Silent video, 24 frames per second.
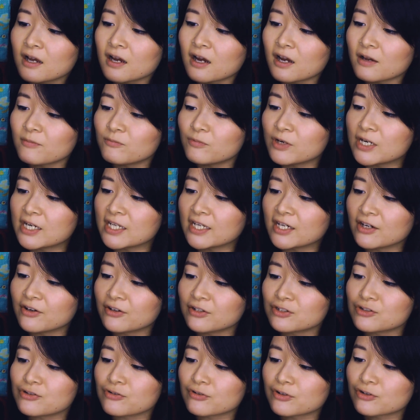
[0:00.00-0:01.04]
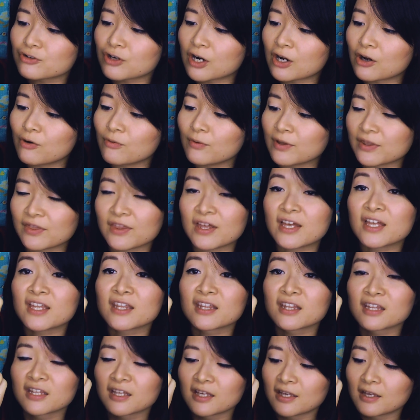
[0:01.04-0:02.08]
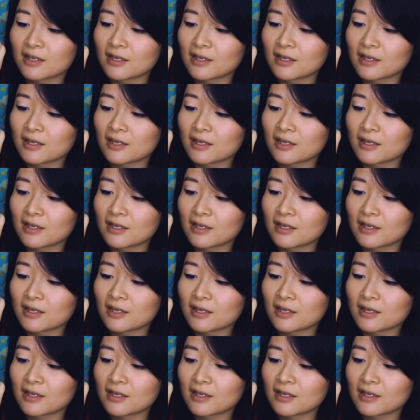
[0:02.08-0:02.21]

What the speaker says: I'm really going to struggle with this.